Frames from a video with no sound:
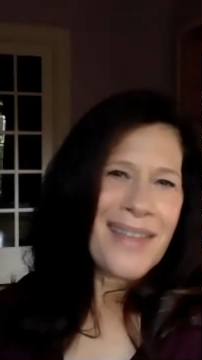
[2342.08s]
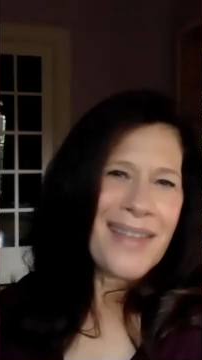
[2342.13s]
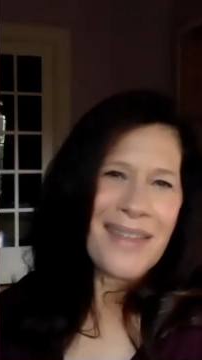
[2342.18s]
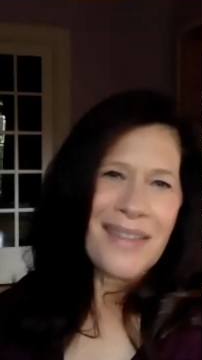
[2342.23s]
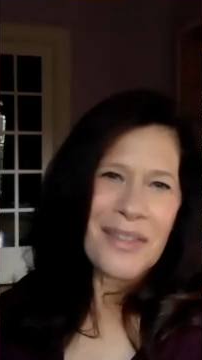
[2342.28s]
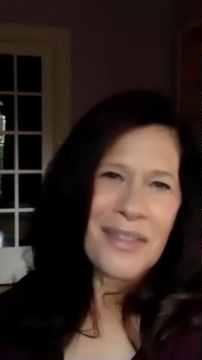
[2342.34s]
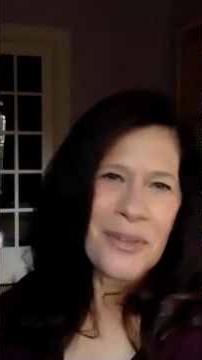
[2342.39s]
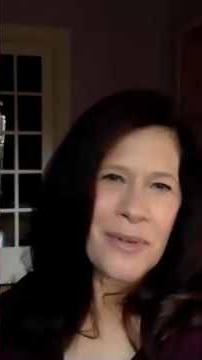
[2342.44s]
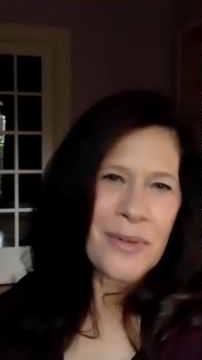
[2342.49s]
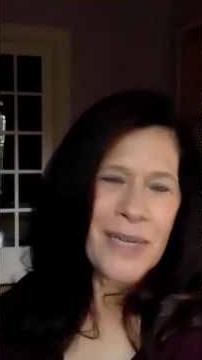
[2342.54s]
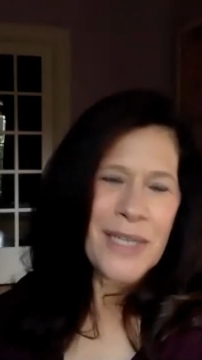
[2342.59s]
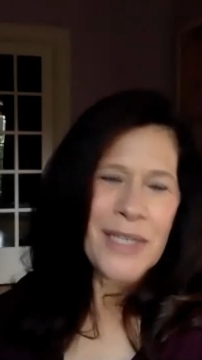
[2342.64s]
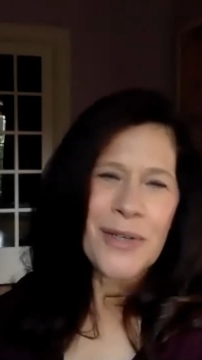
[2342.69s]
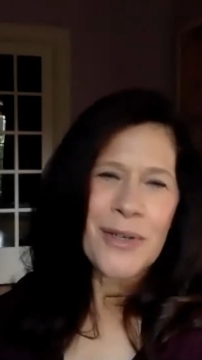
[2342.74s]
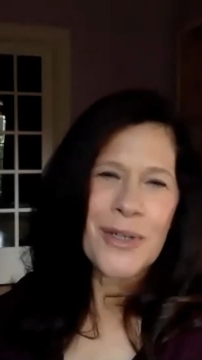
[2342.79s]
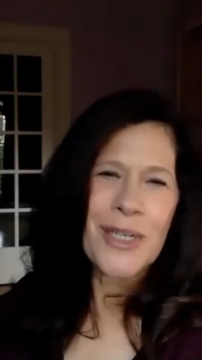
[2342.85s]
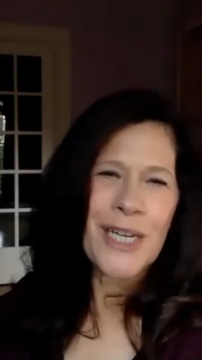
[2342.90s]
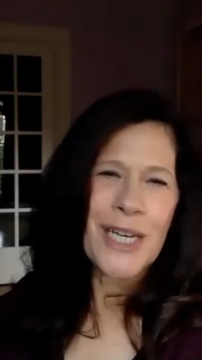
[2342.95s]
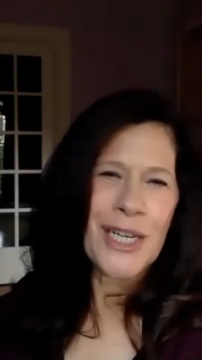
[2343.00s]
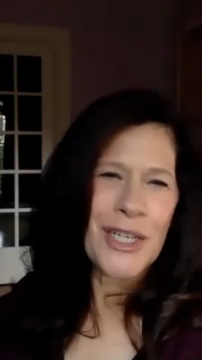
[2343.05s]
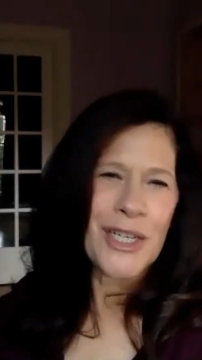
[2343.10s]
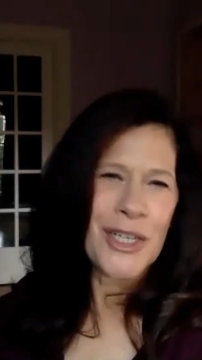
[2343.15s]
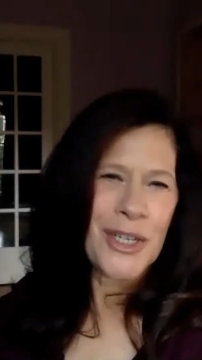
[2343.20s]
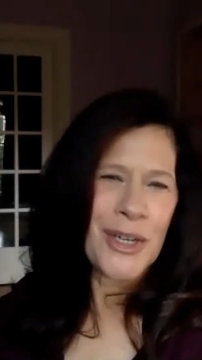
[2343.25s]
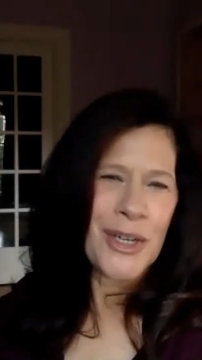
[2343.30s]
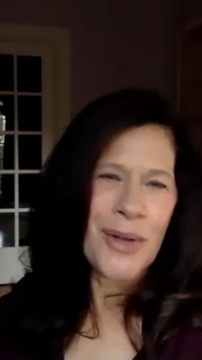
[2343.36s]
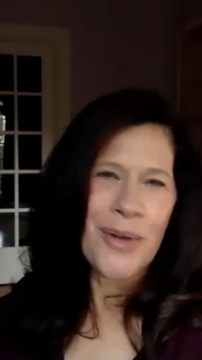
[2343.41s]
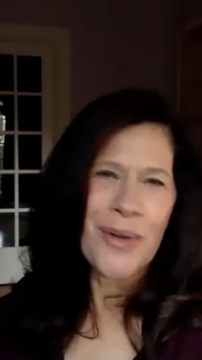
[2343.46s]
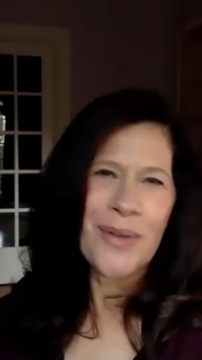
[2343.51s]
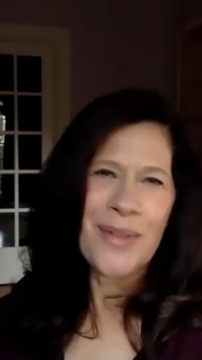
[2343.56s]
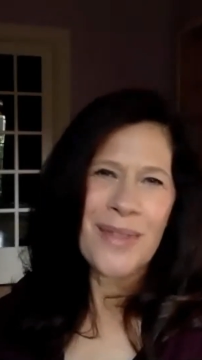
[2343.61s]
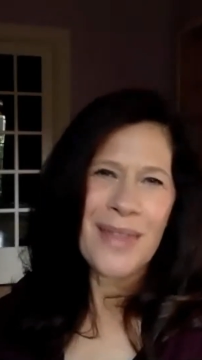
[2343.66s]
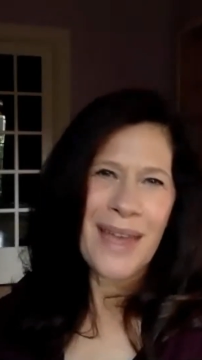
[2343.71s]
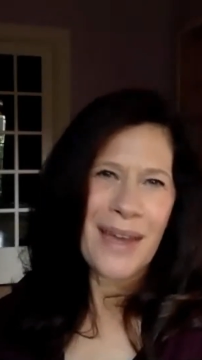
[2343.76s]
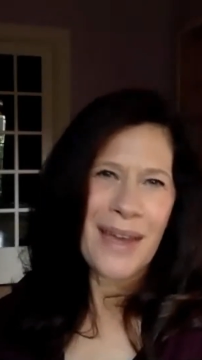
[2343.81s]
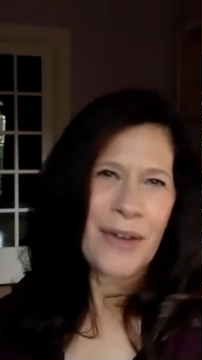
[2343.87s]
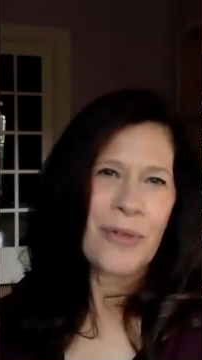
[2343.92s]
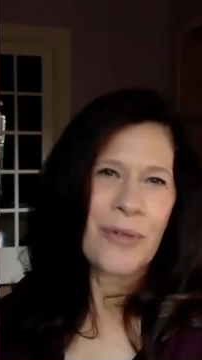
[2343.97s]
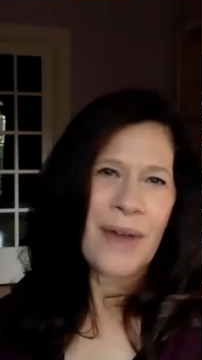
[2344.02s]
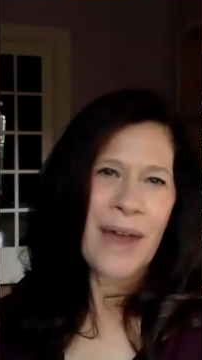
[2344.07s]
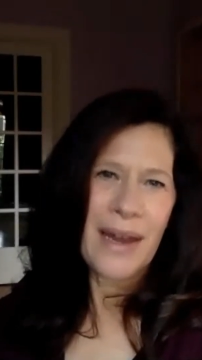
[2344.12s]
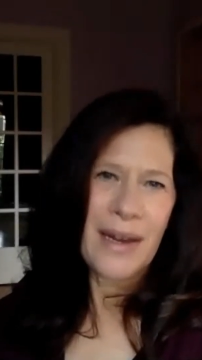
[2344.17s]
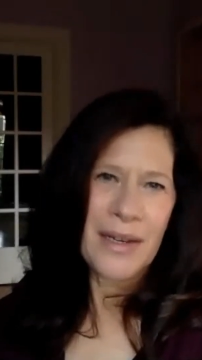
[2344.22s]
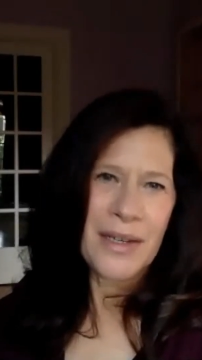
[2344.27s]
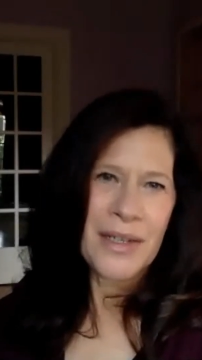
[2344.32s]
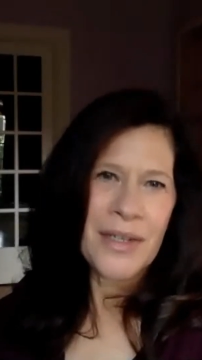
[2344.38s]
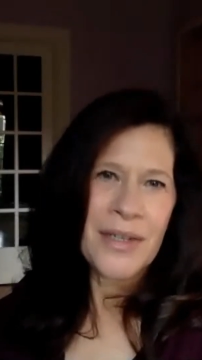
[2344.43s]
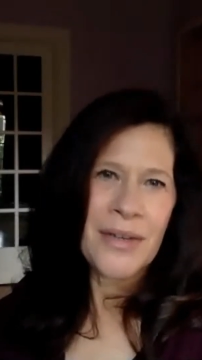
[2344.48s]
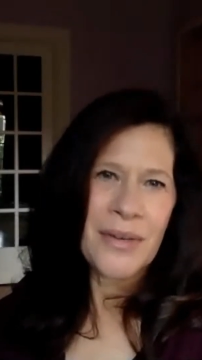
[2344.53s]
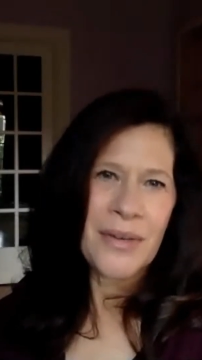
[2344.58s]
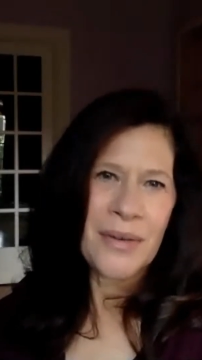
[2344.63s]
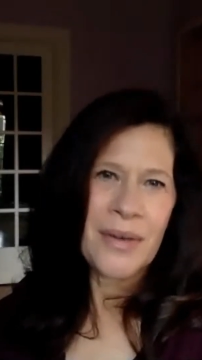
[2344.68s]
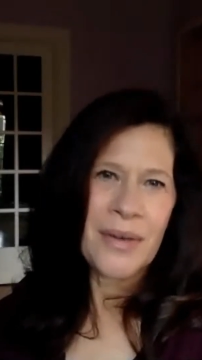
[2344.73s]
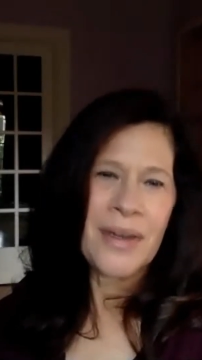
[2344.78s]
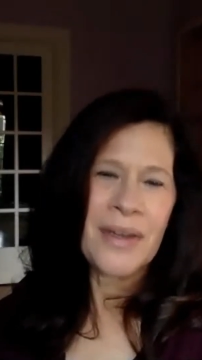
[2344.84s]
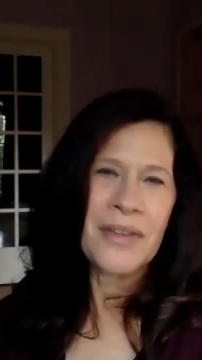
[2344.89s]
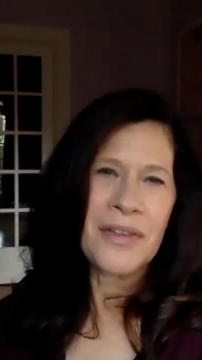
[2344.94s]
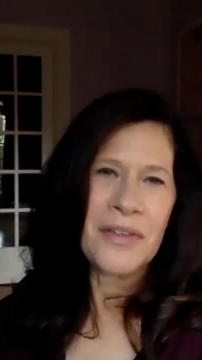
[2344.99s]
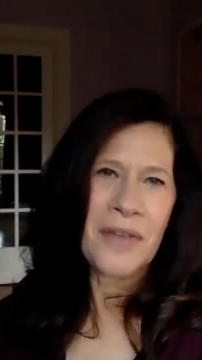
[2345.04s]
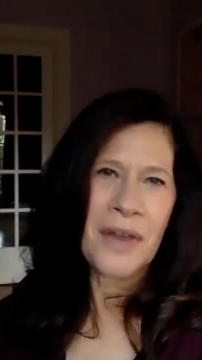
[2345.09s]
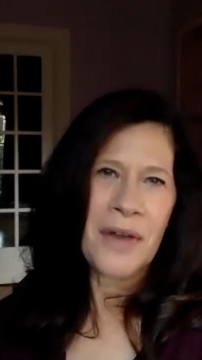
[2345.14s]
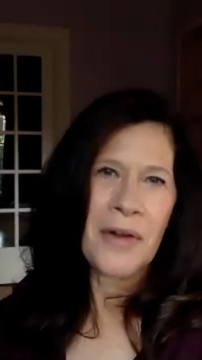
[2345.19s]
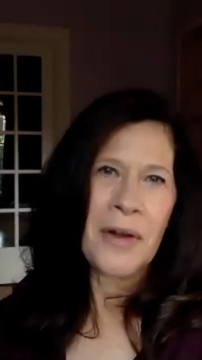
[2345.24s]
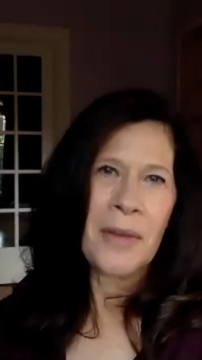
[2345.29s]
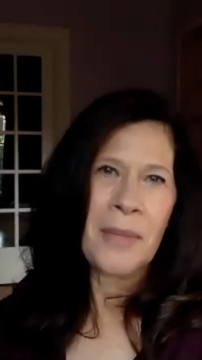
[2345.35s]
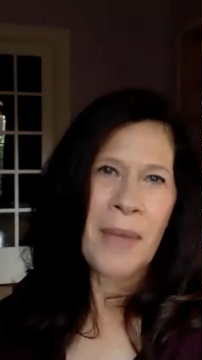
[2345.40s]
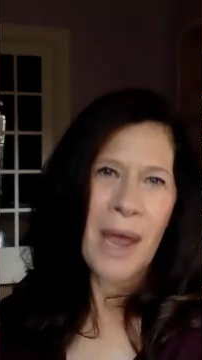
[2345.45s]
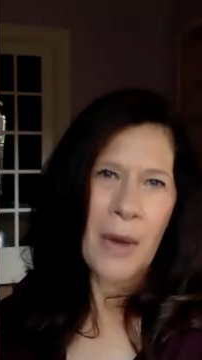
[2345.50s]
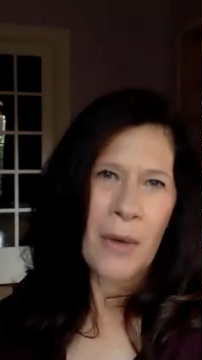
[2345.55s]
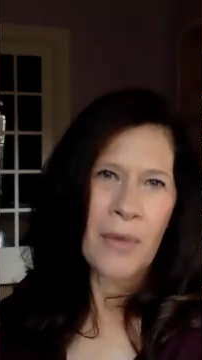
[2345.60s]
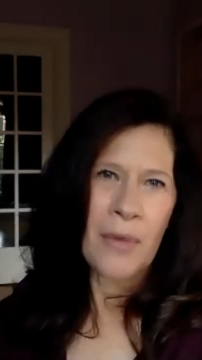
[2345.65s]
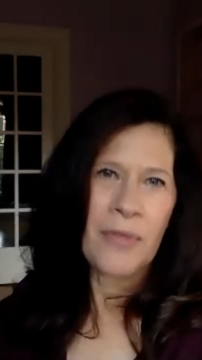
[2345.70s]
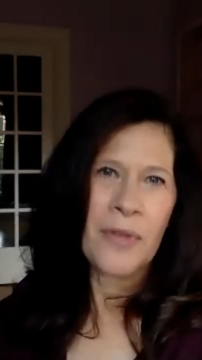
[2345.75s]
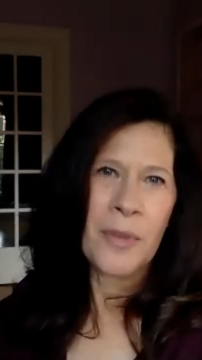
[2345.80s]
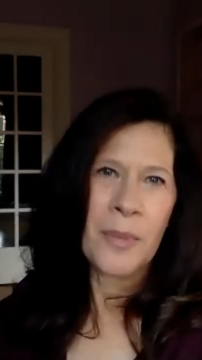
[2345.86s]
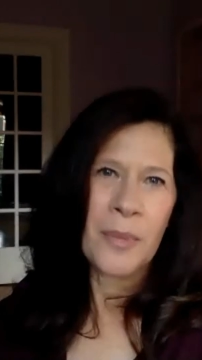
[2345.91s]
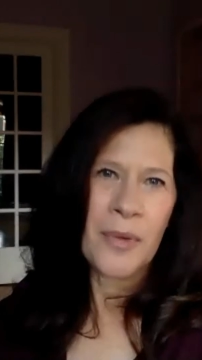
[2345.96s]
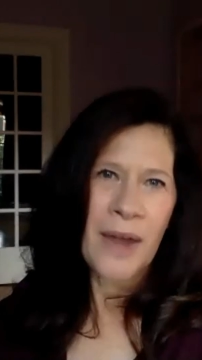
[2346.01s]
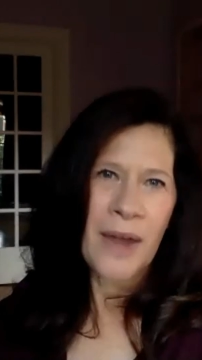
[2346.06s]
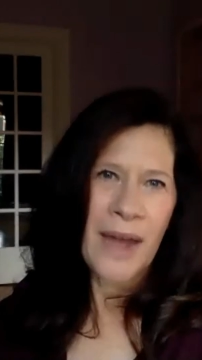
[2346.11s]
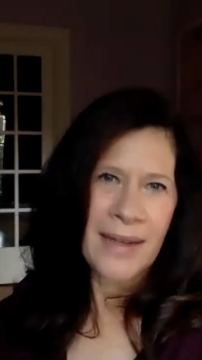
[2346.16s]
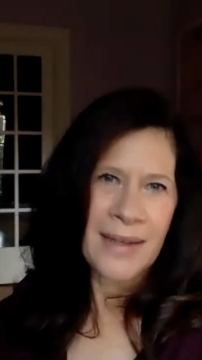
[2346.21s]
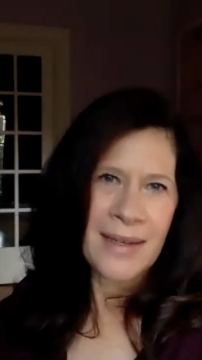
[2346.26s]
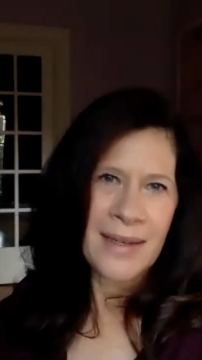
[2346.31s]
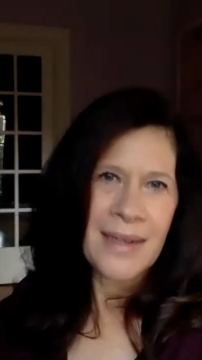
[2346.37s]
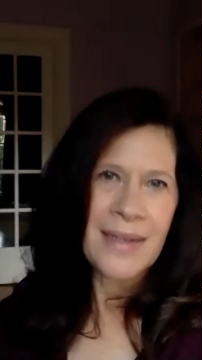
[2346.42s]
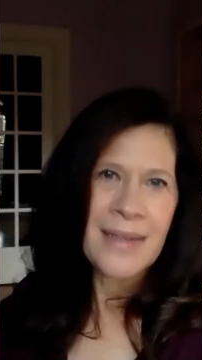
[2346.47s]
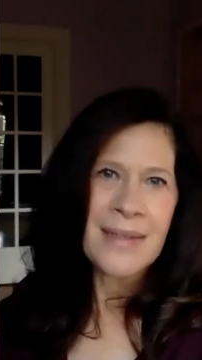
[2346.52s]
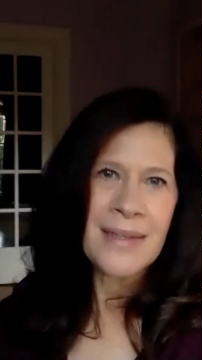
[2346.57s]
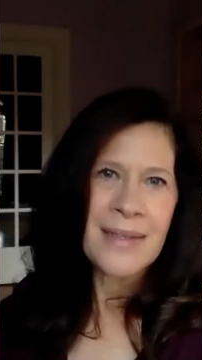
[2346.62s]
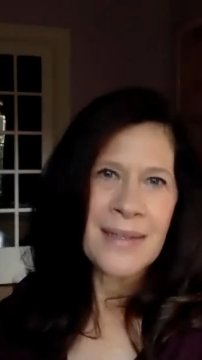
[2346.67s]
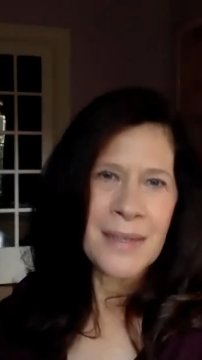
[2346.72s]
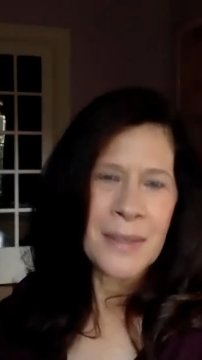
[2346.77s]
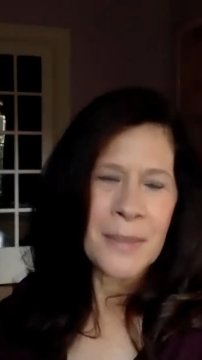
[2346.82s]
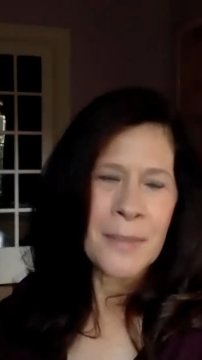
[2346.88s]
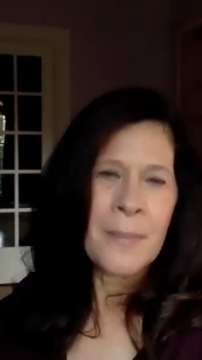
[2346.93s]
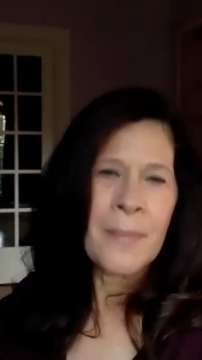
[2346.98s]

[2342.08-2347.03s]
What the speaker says: think that the research has shown that gratitude is a very powerful practice.